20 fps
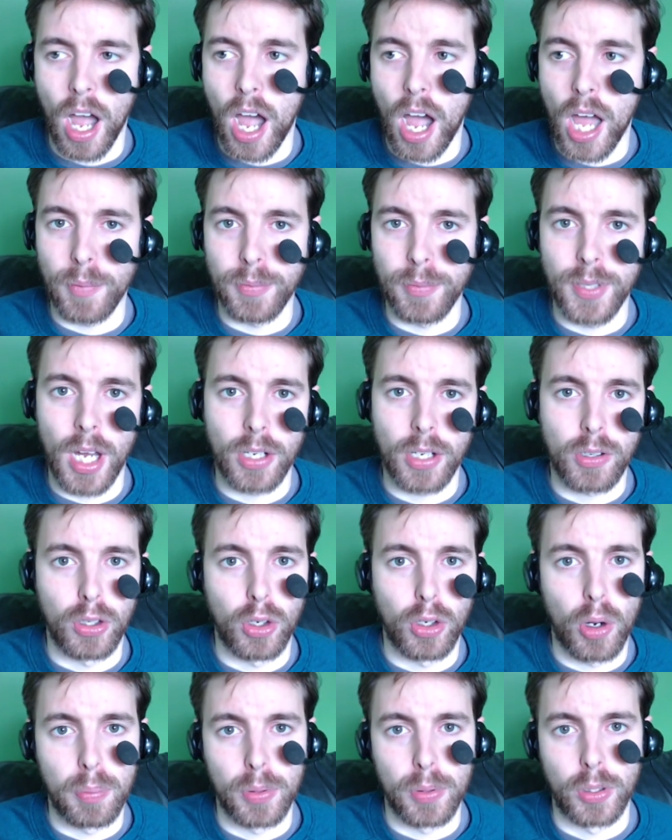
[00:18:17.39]
I'm not
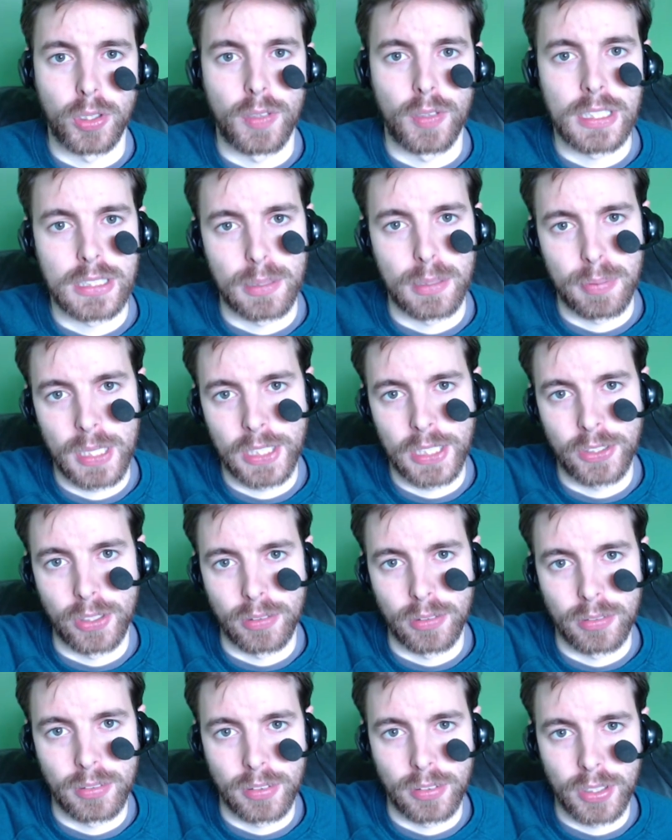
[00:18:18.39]
going to upload the rest of the
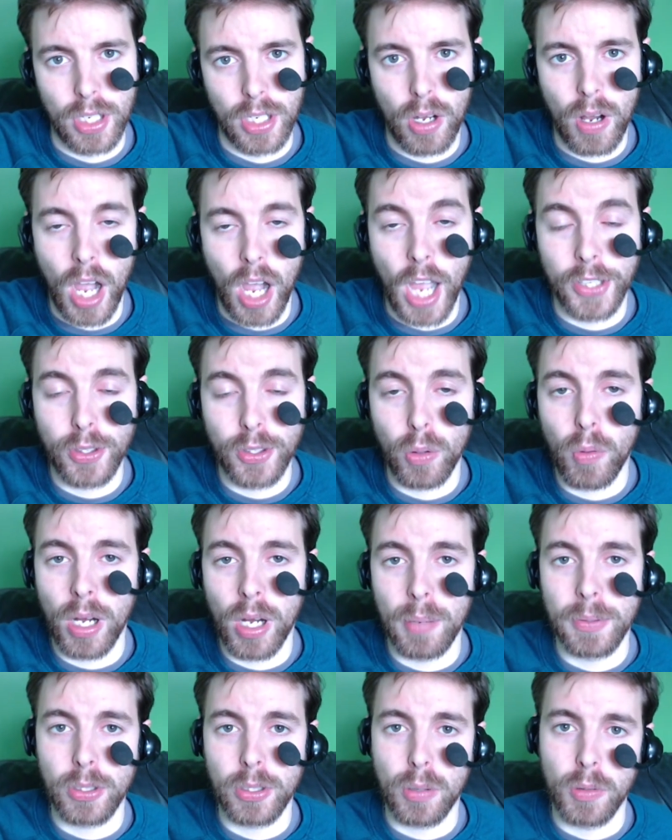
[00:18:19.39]
playthrough. You know, I don't
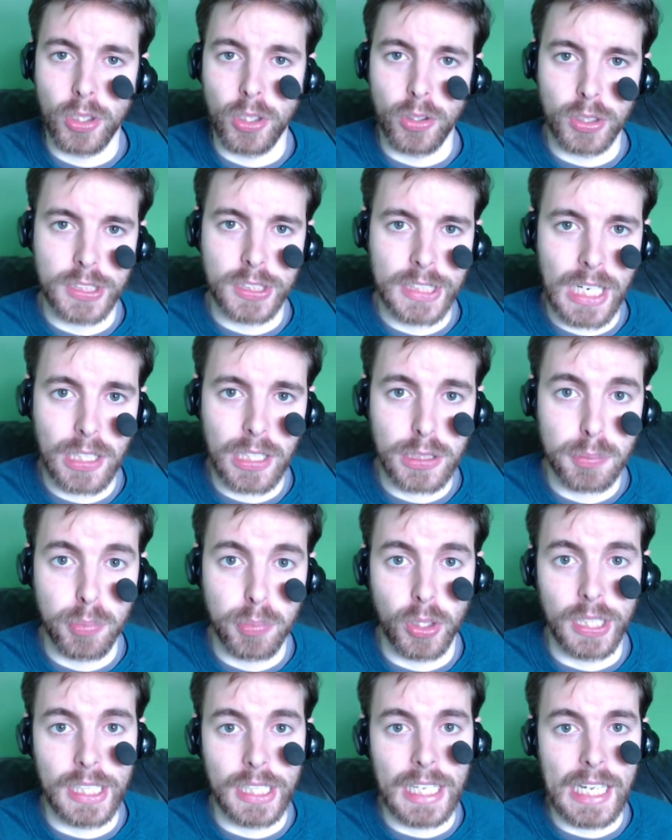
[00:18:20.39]
want to become one of those channels,
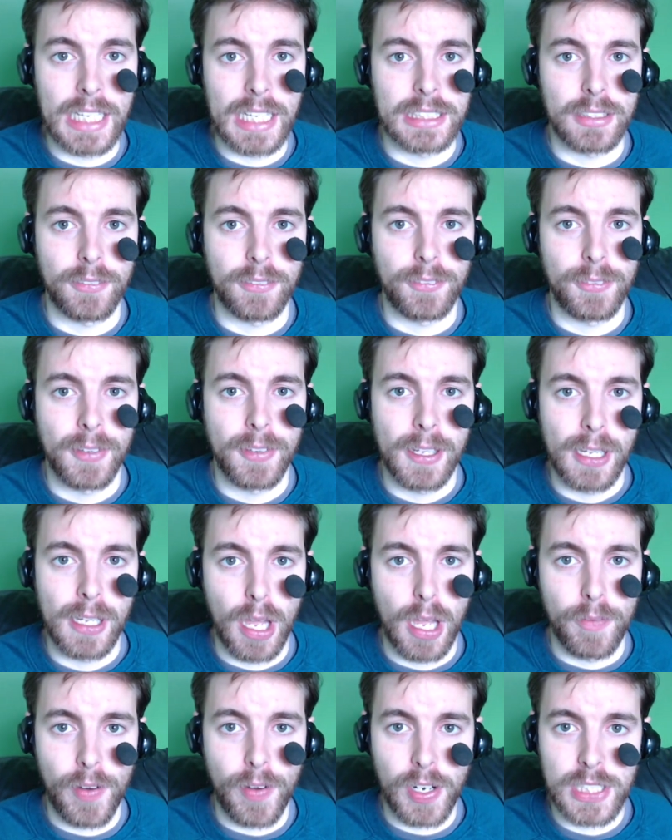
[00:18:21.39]
but it is a
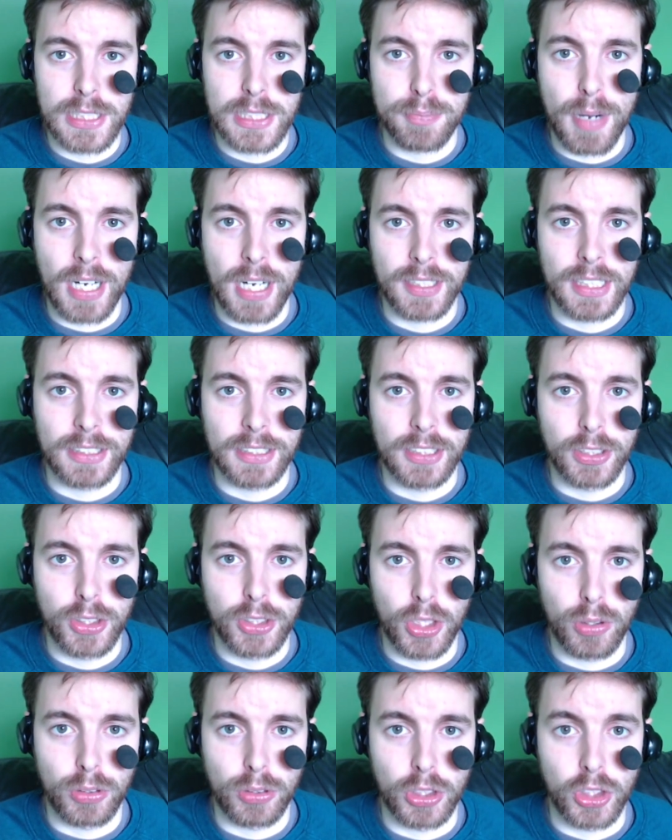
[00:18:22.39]
very smart thing to
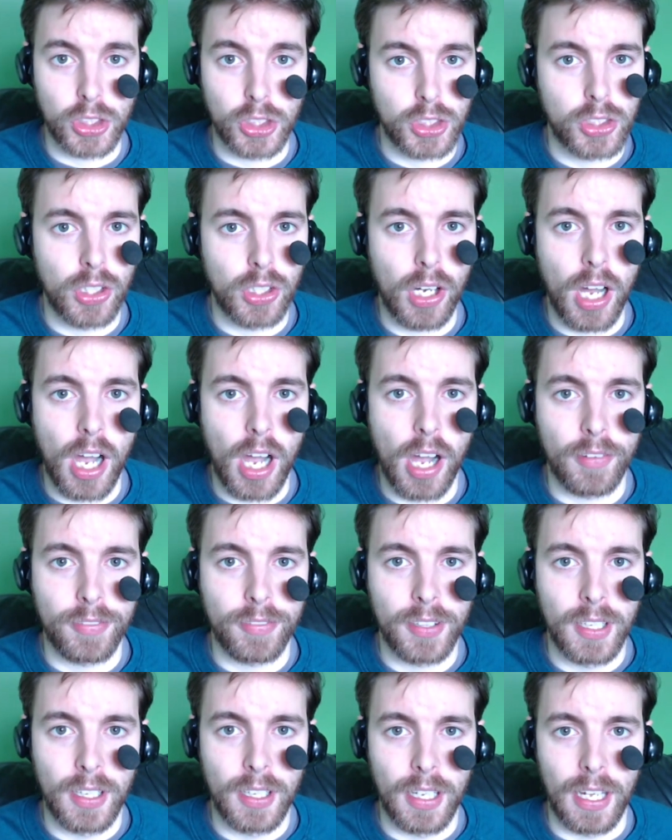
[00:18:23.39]
do, to just cut off
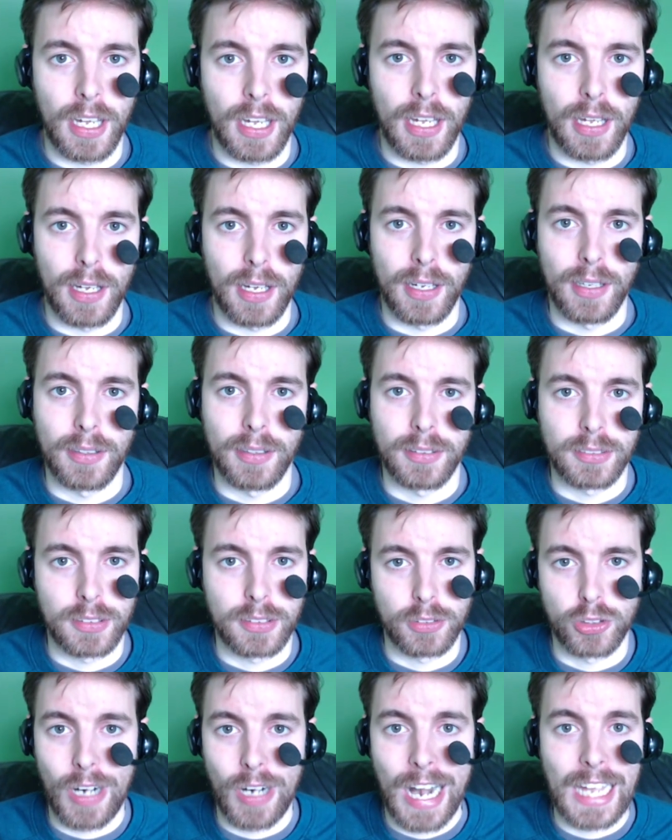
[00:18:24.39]

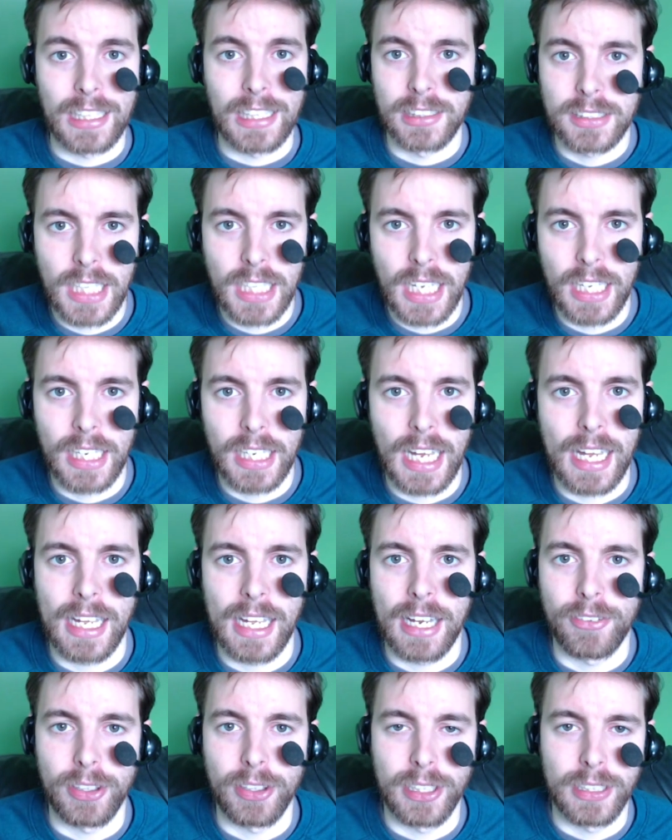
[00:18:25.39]
the dragon's head
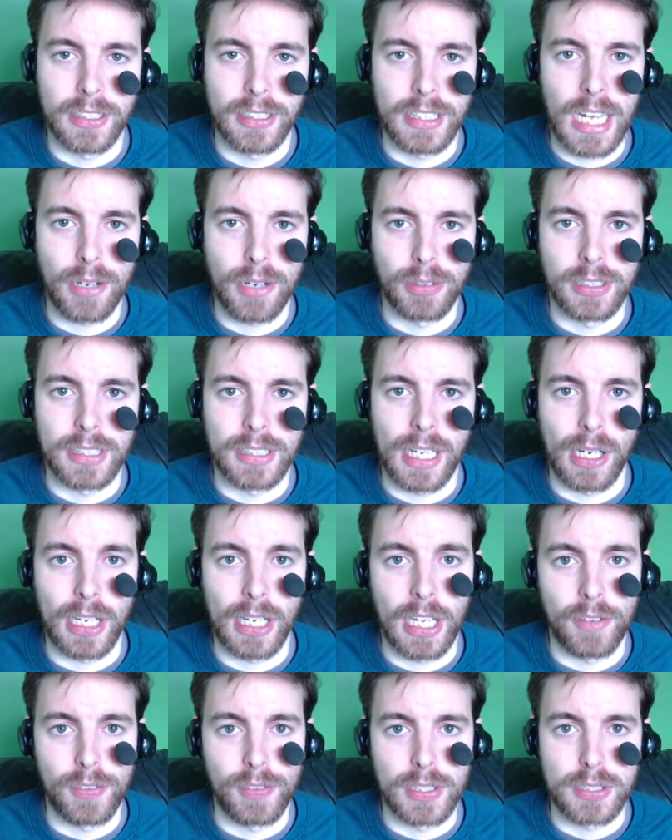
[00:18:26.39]
every now and then
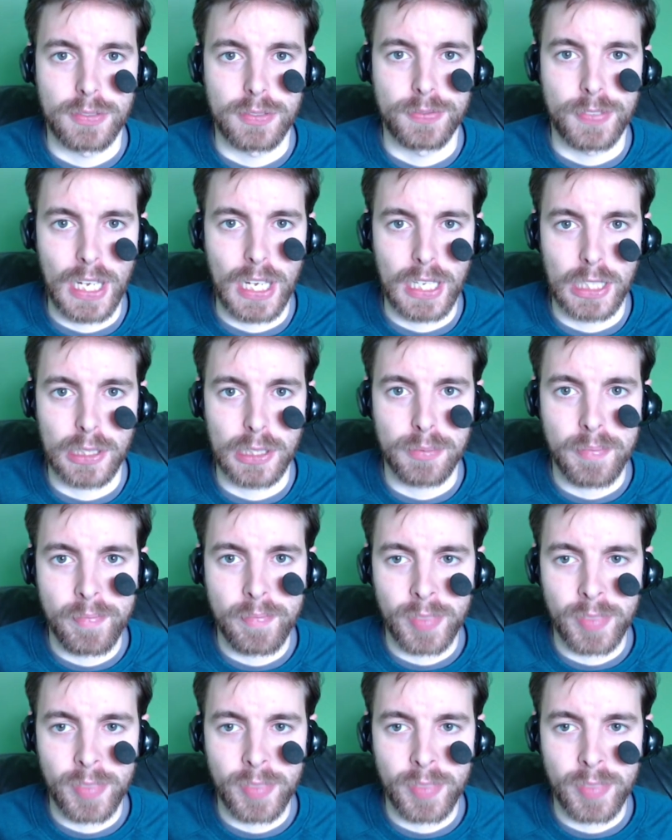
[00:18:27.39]
if it's failing.